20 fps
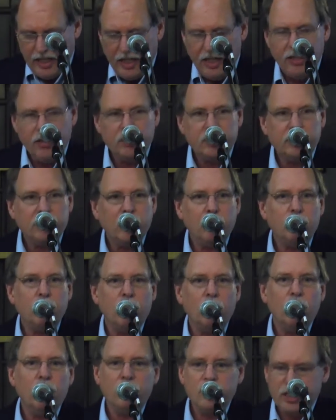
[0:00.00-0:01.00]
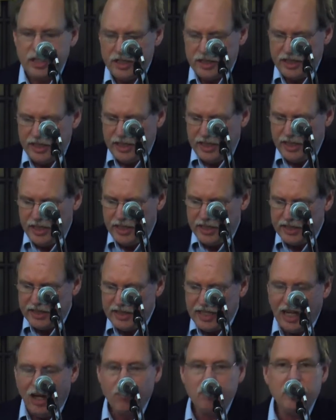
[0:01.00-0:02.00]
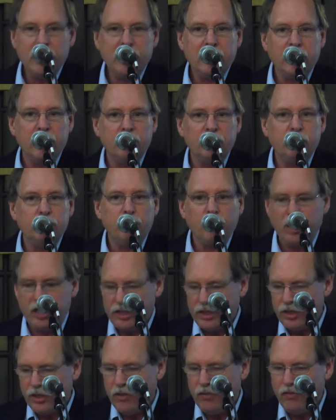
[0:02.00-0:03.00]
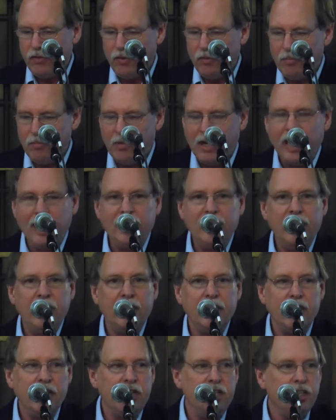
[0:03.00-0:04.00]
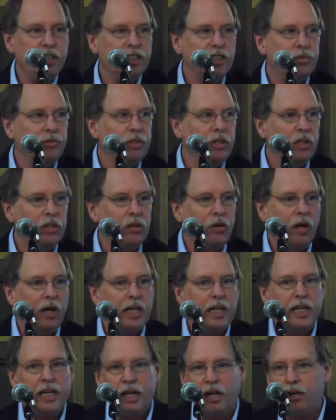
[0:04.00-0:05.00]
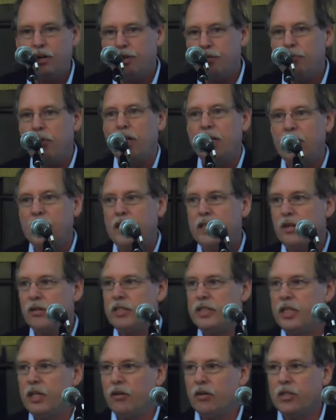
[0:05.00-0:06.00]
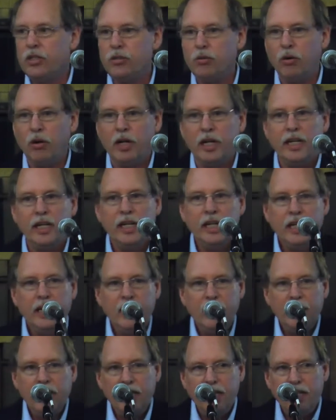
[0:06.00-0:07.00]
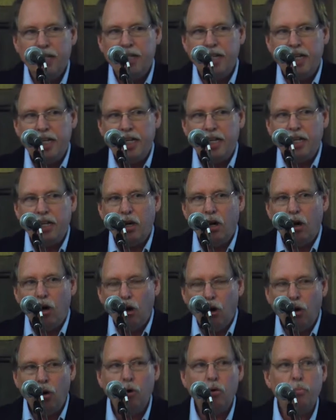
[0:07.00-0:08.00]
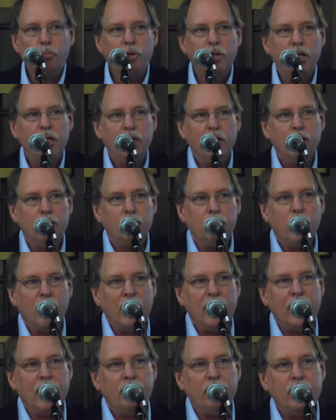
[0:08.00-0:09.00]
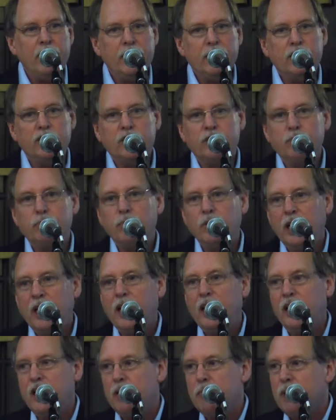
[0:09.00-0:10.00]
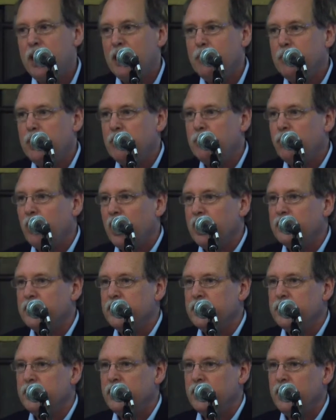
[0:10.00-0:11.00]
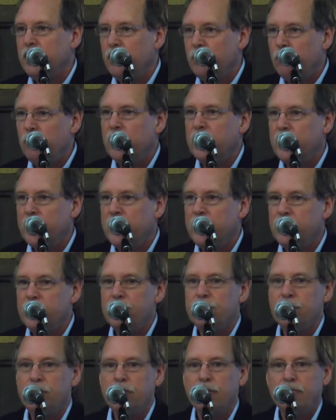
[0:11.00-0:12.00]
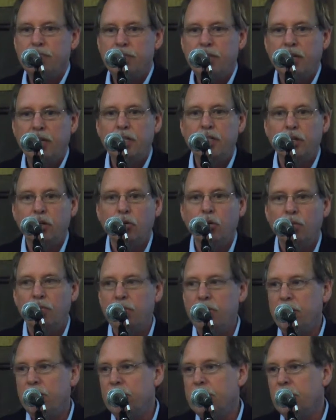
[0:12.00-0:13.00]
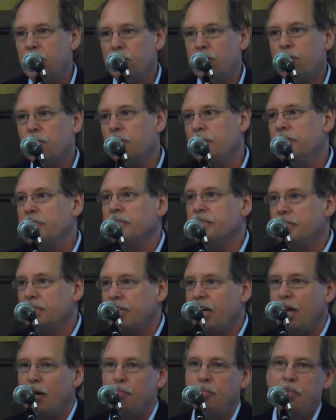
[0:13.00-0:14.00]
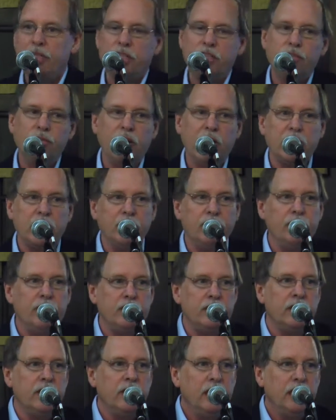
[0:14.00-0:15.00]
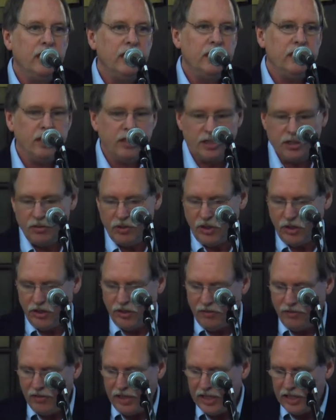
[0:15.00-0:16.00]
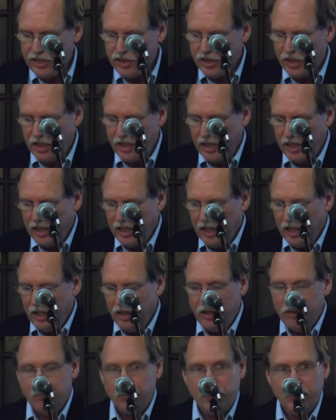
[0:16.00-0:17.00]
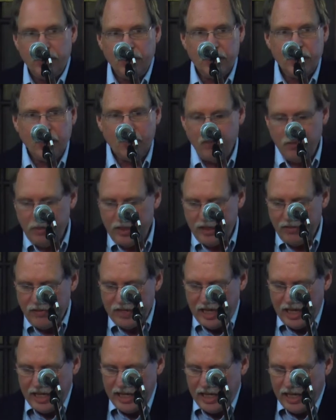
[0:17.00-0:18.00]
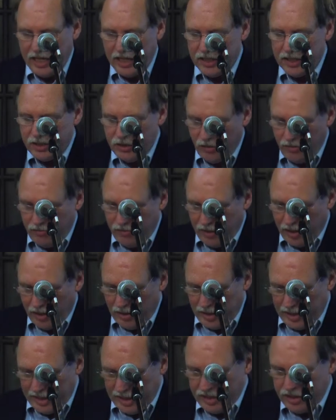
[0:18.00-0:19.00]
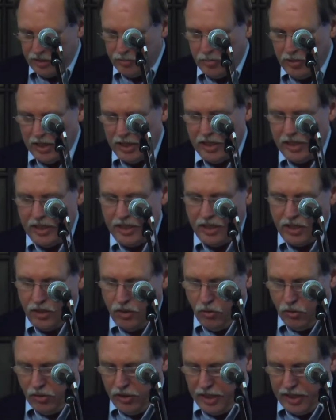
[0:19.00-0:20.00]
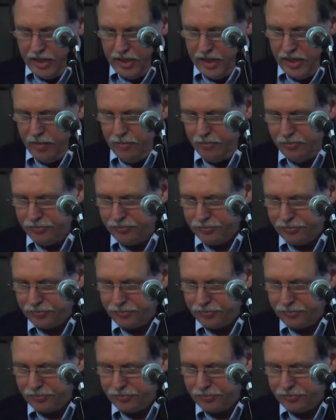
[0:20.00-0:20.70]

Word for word: there's some urgency to this now because pressure from mining and industrial logging are threatening their territory. They hope by having this planning and mapping process to get recognition of tenure over their territories and stop extractive in industrial invasion, but the government of Guyana so far has been ignoring them.